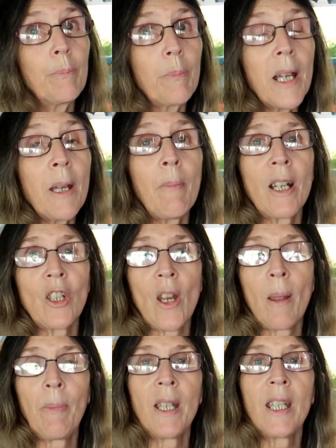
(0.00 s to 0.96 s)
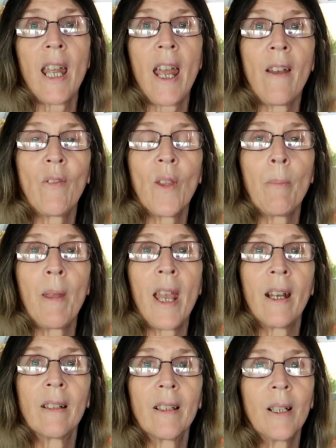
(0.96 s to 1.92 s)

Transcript: pretty much happy to have them out.